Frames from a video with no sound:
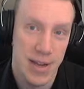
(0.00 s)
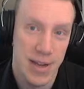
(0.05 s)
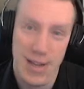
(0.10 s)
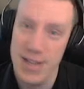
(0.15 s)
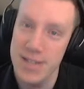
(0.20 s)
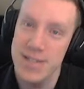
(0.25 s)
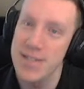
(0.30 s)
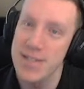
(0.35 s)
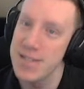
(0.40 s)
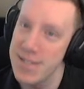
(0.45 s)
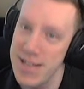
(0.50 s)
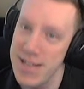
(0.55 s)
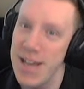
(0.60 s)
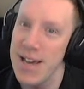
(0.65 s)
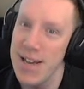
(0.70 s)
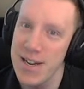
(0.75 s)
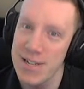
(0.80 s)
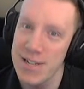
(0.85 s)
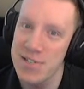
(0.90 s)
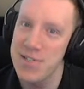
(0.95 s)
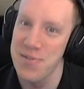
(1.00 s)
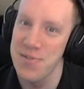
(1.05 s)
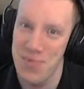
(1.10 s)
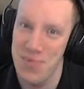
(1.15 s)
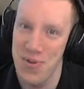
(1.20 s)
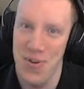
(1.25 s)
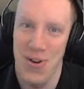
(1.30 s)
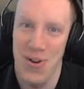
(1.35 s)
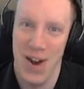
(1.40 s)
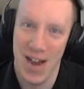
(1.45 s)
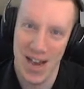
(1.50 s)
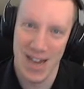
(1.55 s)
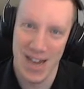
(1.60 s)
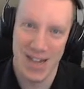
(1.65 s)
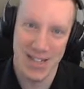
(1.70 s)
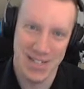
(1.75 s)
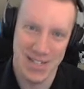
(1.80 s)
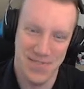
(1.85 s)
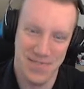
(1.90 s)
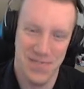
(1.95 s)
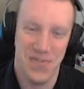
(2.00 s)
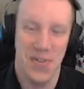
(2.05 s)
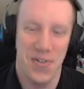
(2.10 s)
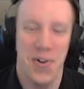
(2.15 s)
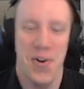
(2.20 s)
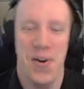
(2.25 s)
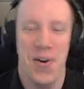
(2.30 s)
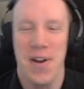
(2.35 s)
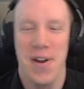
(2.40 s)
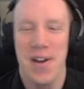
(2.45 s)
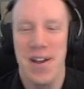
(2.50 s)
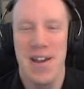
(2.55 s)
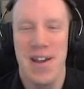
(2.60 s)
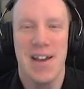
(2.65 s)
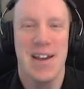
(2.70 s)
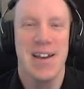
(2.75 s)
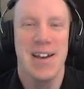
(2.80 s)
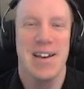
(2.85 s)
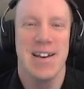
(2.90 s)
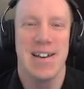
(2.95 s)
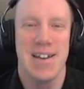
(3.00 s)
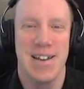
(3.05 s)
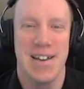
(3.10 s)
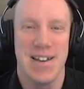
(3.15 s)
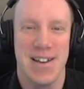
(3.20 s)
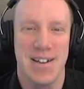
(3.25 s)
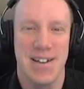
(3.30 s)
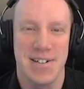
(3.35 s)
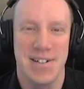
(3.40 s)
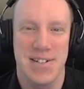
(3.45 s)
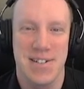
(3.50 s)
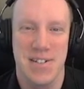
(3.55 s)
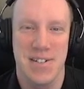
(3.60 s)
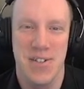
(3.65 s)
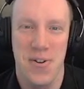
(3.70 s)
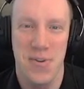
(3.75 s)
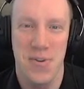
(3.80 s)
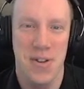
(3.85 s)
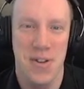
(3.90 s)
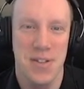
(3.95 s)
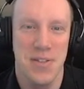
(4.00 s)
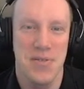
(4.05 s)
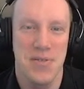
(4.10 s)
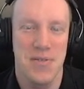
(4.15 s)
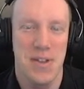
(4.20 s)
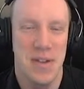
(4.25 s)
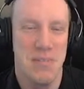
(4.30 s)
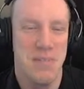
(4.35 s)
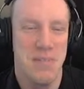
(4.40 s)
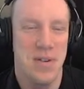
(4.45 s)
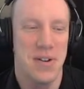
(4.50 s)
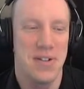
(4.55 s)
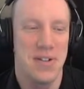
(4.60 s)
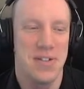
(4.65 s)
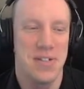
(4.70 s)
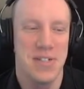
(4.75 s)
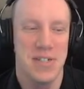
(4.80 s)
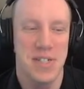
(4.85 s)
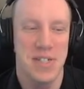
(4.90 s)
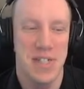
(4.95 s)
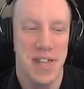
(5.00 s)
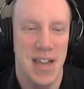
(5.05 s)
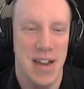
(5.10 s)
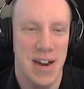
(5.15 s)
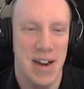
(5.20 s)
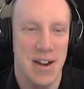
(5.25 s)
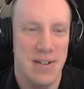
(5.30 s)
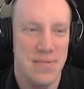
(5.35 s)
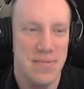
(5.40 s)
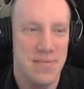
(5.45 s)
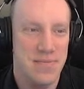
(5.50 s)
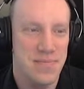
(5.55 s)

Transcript: Isn't that a surprise for going to the emergency care?